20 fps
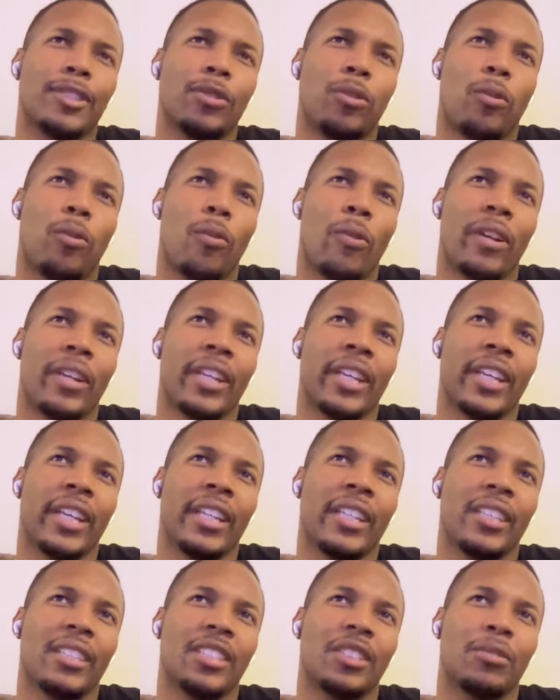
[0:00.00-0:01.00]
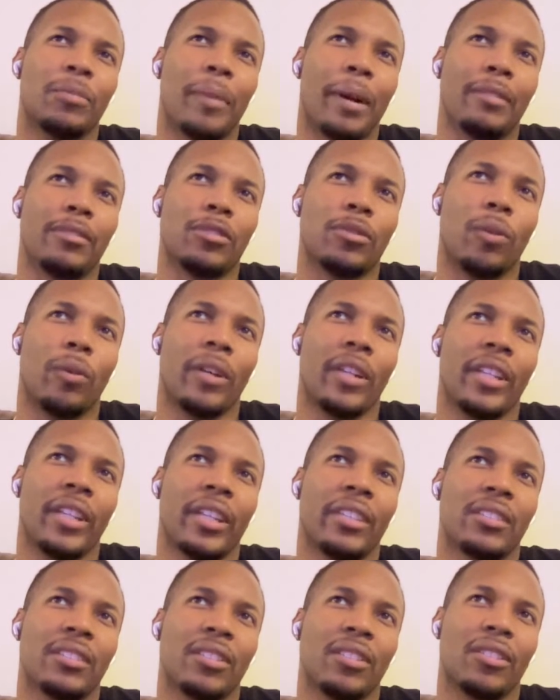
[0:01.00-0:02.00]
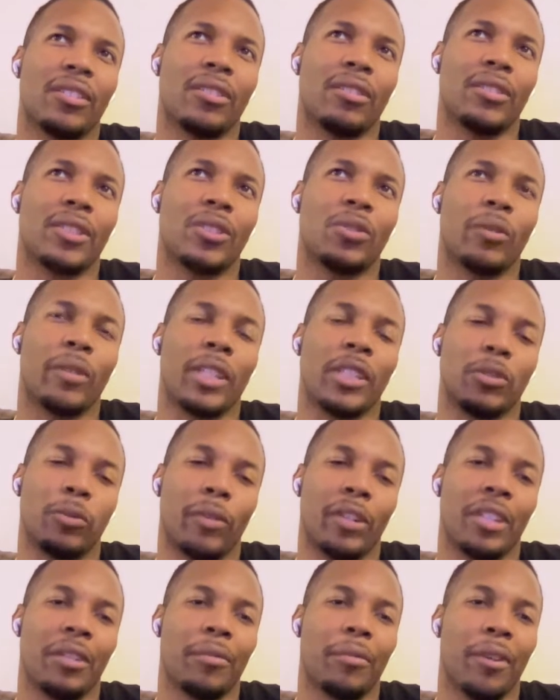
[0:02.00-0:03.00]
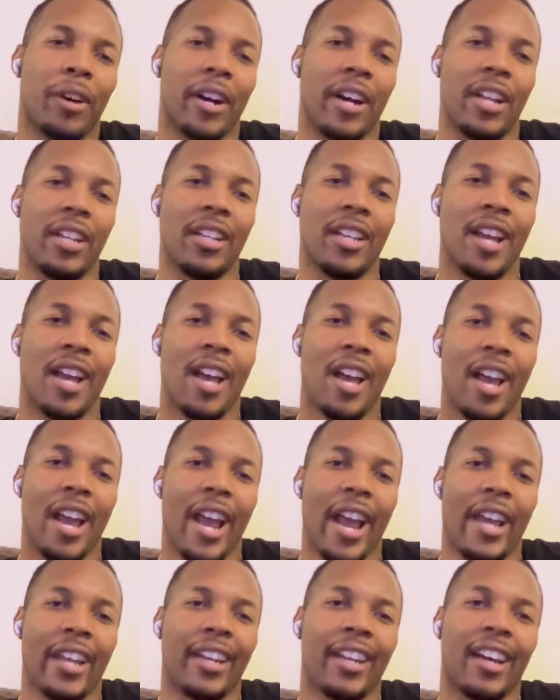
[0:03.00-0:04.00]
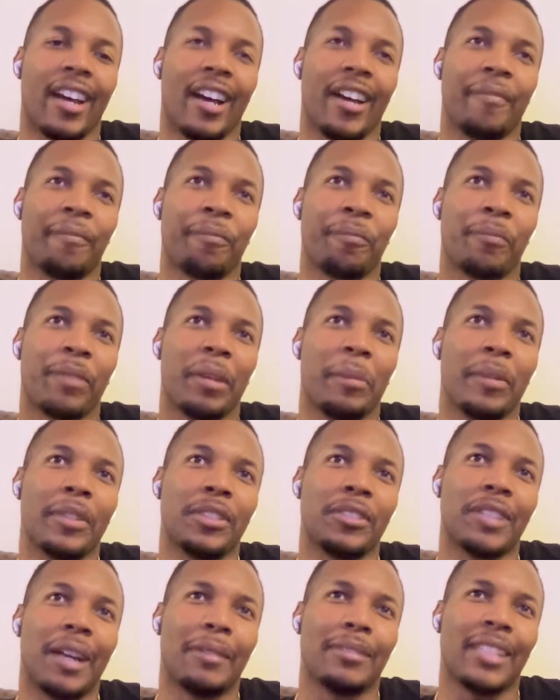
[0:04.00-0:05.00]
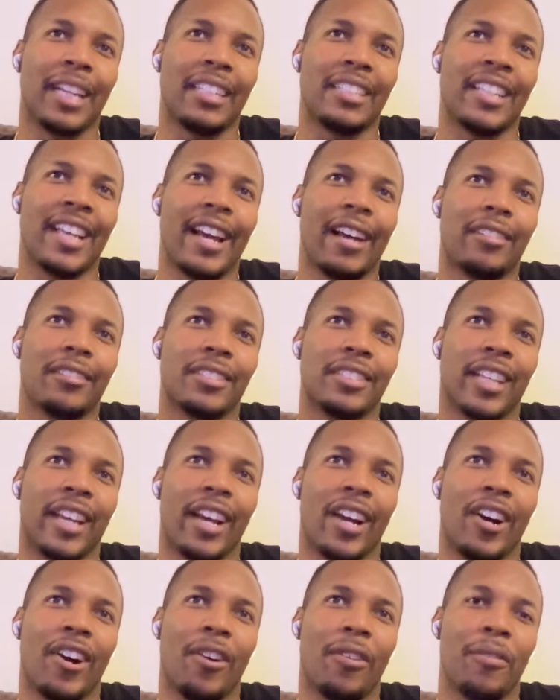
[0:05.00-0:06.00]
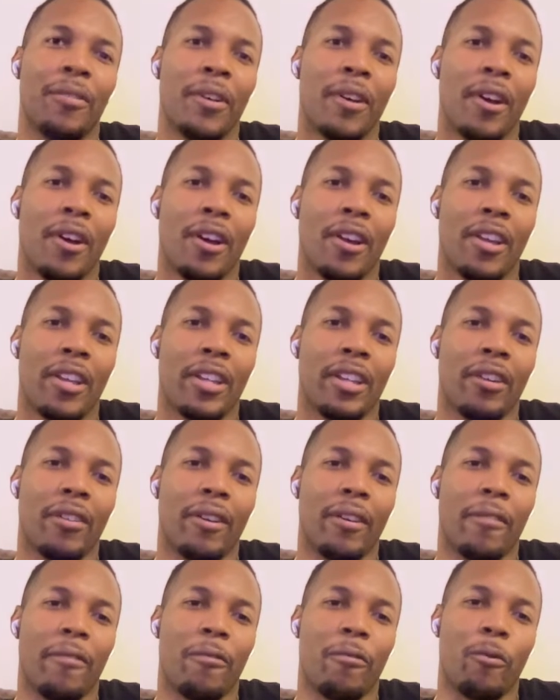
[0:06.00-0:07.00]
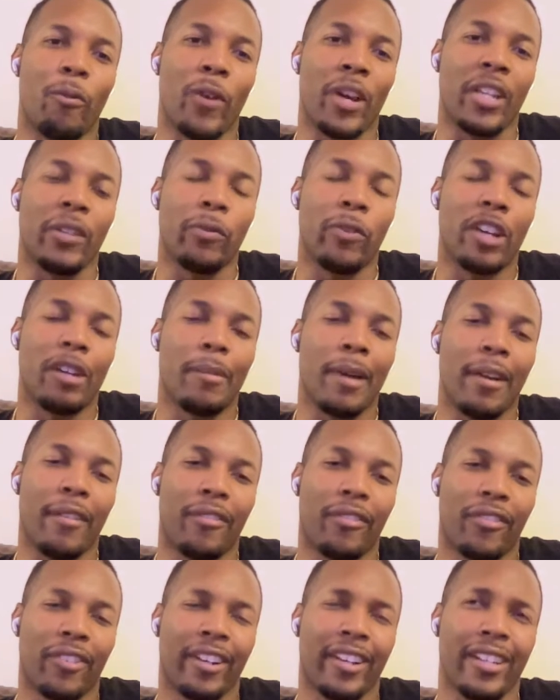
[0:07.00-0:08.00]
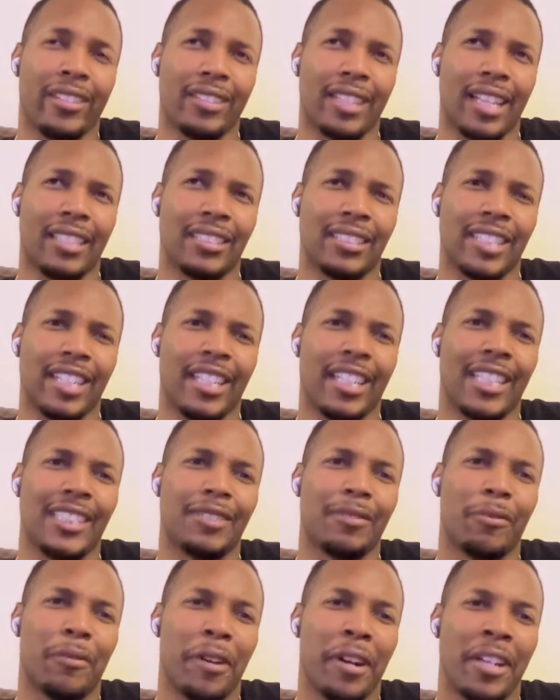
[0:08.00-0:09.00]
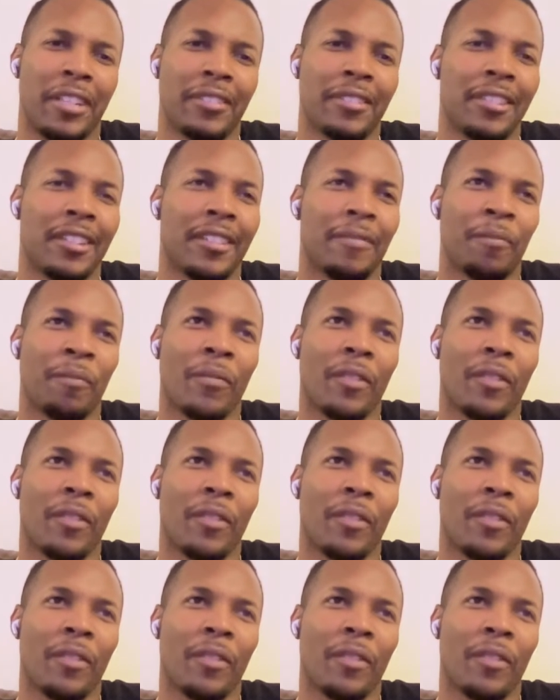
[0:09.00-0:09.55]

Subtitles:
20 years old, 2021. And pretty much I was like downtown, with one of my friends. And I seen this one